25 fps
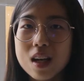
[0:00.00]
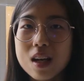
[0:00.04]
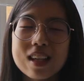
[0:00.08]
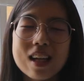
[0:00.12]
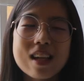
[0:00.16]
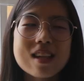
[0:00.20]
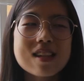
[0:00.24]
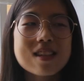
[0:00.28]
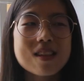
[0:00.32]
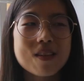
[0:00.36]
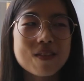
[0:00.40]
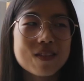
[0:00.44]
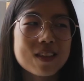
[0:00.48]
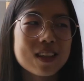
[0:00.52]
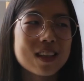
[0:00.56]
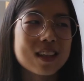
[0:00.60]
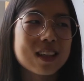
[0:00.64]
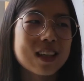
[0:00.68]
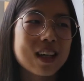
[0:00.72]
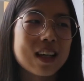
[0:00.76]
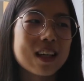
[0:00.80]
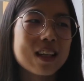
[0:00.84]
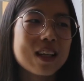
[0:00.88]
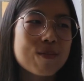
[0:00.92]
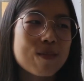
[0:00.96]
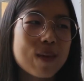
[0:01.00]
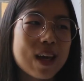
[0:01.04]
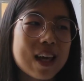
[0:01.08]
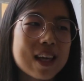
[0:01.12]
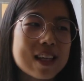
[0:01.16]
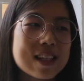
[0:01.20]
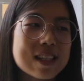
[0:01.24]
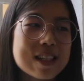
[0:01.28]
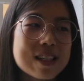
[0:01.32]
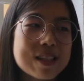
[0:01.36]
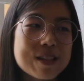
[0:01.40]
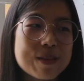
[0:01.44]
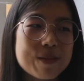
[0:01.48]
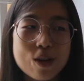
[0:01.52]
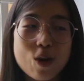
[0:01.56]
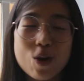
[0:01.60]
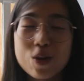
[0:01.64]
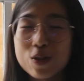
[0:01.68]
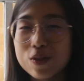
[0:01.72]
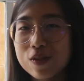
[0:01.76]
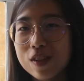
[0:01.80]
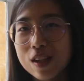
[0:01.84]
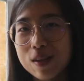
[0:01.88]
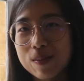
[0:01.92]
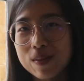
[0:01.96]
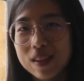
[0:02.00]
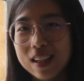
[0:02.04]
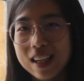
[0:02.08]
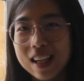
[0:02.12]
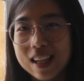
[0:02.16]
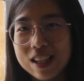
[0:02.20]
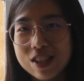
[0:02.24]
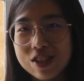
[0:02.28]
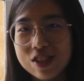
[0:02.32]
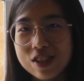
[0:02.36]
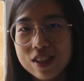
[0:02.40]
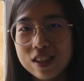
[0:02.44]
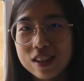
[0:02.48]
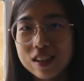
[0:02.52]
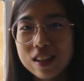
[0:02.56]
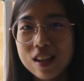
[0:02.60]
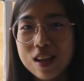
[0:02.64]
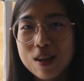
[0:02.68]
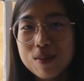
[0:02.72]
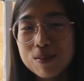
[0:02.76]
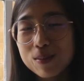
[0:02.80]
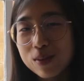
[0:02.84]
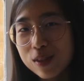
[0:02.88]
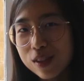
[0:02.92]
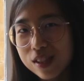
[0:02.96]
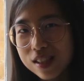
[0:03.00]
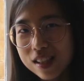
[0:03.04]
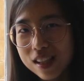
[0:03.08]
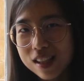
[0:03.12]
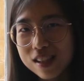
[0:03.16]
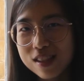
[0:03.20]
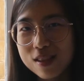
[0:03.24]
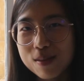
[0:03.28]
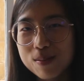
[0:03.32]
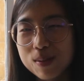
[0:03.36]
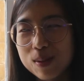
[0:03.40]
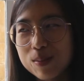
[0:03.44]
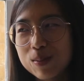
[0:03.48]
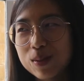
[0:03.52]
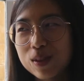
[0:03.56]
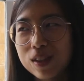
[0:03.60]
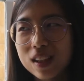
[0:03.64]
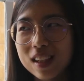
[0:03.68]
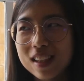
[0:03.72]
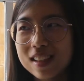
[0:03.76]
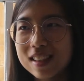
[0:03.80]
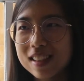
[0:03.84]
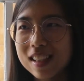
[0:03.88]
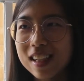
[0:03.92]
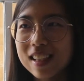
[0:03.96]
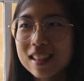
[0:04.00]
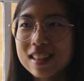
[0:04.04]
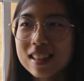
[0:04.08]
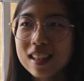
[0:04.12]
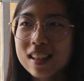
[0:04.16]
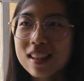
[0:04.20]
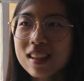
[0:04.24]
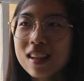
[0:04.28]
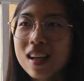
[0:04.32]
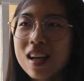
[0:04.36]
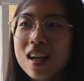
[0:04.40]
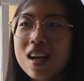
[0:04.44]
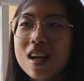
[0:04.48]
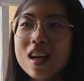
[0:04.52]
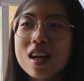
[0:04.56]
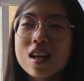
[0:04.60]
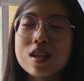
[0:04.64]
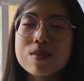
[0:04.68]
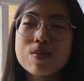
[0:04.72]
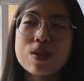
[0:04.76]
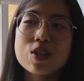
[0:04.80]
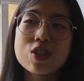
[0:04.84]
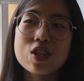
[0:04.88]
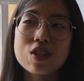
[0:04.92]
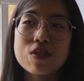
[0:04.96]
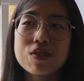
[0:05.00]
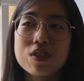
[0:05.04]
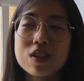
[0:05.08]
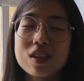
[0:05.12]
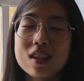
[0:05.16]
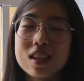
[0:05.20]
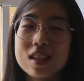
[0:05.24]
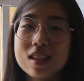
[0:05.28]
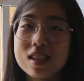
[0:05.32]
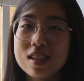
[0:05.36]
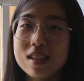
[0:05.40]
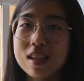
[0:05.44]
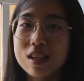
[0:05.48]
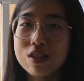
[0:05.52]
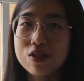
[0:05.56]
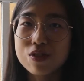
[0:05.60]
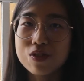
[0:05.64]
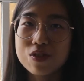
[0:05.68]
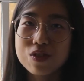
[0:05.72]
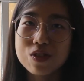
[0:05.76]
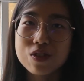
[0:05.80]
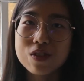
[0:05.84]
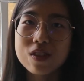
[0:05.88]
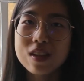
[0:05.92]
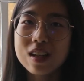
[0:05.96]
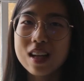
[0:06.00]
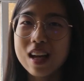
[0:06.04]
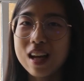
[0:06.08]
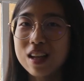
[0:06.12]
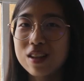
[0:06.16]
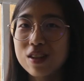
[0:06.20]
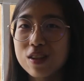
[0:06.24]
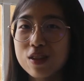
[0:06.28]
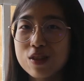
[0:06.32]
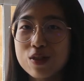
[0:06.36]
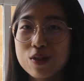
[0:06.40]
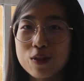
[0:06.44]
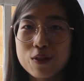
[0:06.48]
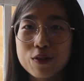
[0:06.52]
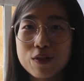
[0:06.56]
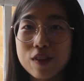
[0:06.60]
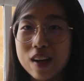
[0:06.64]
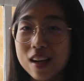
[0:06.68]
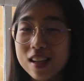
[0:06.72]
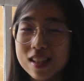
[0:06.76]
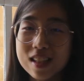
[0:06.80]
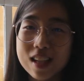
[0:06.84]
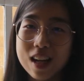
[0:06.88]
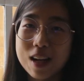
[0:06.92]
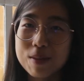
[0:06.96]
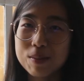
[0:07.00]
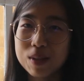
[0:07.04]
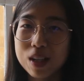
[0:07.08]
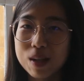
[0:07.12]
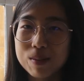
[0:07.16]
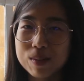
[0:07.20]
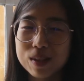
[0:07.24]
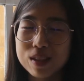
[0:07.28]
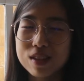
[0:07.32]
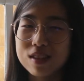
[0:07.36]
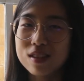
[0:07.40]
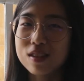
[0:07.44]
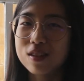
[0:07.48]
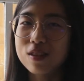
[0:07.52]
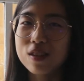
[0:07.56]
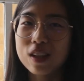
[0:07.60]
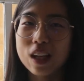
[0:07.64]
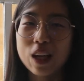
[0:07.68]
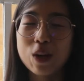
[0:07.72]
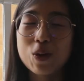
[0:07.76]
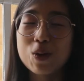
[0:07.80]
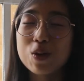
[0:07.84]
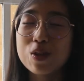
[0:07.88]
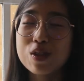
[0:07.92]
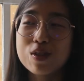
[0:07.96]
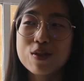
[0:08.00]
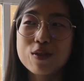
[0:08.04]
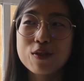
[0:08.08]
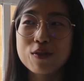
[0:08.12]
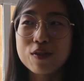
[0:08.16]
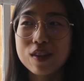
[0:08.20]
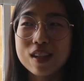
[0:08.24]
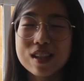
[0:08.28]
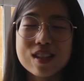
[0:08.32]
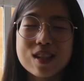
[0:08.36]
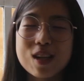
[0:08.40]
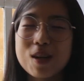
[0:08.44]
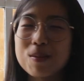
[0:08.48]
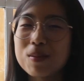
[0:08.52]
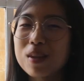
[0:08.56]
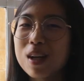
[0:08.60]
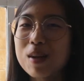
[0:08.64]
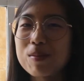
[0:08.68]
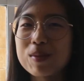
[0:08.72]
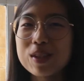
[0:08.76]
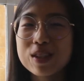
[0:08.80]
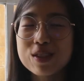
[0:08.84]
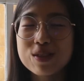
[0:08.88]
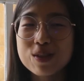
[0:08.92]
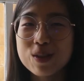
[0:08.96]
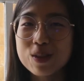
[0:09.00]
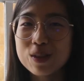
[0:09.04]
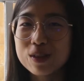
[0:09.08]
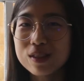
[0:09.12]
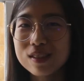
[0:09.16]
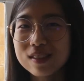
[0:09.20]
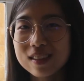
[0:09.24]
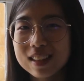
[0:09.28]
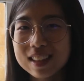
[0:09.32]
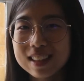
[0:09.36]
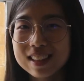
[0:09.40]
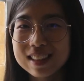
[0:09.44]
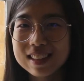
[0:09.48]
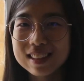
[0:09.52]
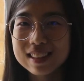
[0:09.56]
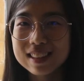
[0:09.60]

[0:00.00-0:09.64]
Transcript: That is something that makes the Oxford application process a bit more exciting, especially if you're an international student and it's your first time coming to the UK or it's your first time coming to Oxford.